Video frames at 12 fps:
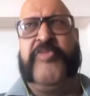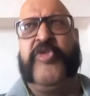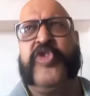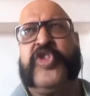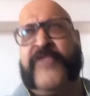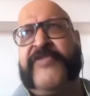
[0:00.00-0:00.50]

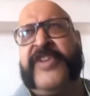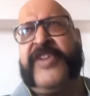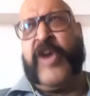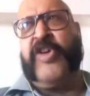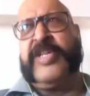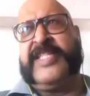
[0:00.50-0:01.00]
most of the
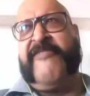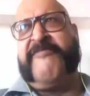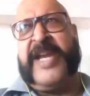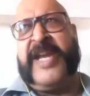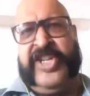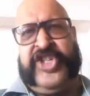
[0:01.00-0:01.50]
records have
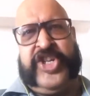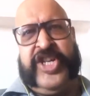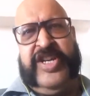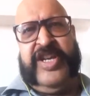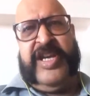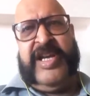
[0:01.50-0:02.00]
perished,
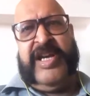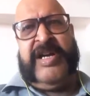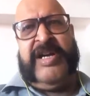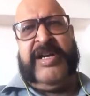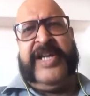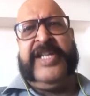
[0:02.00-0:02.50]

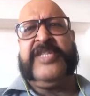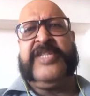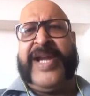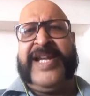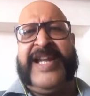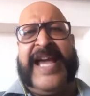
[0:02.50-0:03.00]
it is
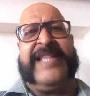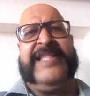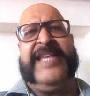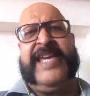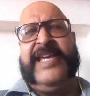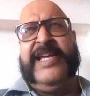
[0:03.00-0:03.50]
quite
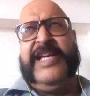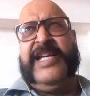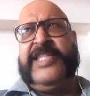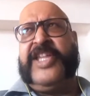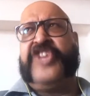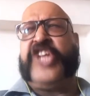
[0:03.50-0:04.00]
likely
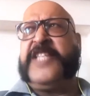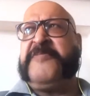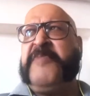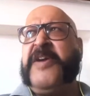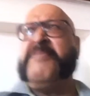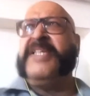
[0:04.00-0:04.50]
that
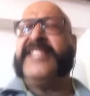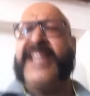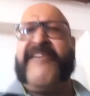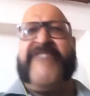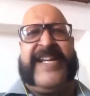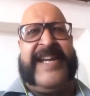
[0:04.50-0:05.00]
Shakespeare must
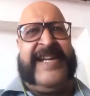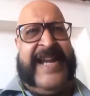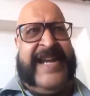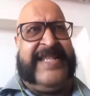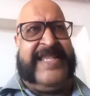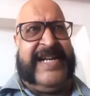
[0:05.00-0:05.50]
have
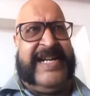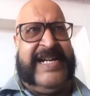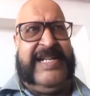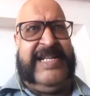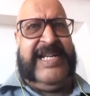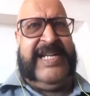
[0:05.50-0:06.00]
attended
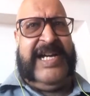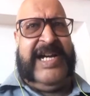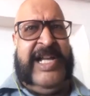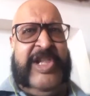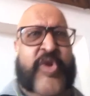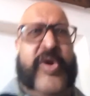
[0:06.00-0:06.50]
the
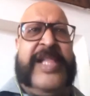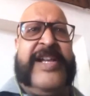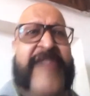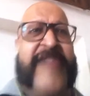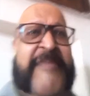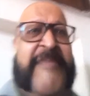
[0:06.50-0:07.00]
local
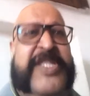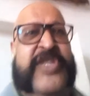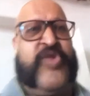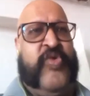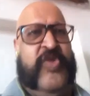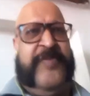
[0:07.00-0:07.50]
grammar
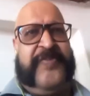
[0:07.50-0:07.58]
school,